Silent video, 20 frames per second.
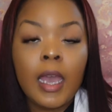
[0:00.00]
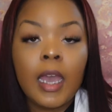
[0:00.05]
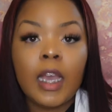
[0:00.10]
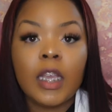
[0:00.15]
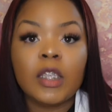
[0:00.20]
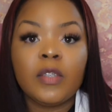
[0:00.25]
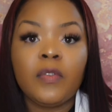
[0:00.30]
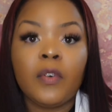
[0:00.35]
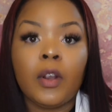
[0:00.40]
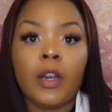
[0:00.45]

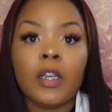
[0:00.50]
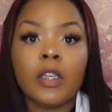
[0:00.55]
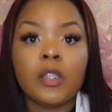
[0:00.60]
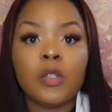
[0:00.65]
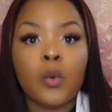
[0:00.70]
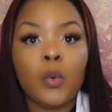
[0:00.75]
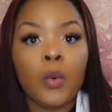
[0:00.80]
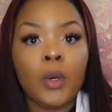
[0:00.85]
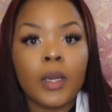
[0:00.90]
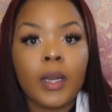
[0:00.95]
as far
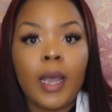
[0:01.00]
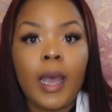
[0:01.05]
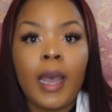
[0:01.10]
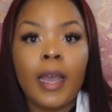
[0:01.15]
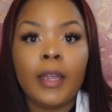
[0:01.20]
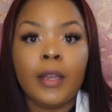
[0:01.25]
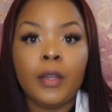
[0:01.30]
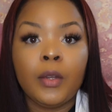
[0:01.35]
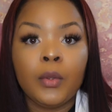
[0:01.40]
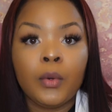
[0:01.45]
as what
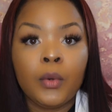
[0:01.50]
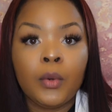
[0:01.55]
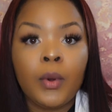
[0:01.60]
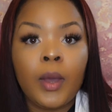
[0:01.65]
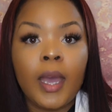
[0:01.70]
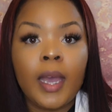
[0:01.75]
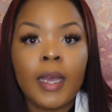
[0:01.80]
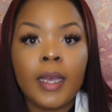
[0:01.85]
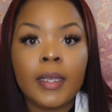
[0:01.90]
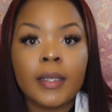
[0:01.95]
I
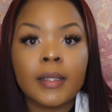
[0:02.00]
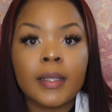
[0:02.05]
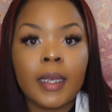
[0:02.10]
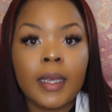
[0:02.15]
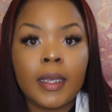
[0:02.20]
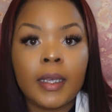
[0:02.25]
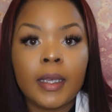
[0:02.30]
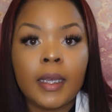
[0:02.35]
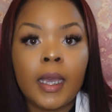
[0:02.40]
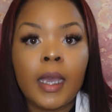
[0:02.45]
do as
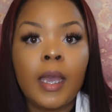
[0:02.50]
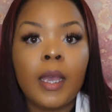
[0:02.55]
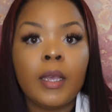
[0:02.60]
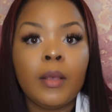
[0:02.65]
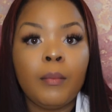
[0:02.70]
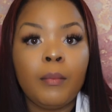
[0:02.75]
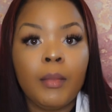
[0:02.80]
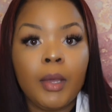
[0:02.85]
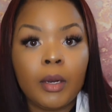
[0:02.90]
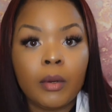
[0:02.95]
a
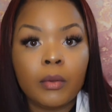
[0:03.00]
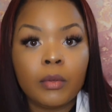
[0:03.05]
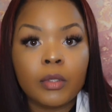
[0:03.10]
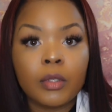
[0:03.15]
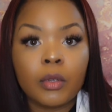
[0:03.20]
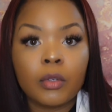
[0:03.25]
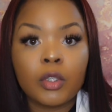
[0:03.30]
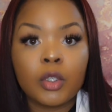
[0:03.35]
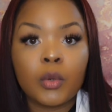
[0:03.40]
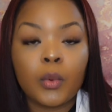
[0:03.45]
medical
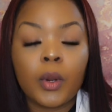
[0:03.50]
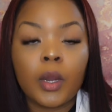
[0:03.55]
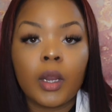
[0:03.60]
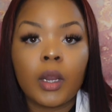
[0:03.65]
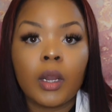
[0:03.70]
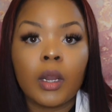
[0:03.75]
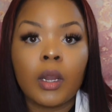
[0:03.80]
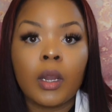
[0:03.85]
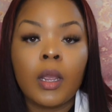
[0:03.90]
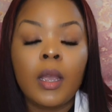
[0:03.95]
social
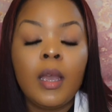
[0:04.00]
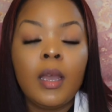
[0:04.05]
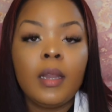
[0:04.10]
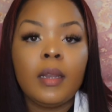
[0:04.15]
worker,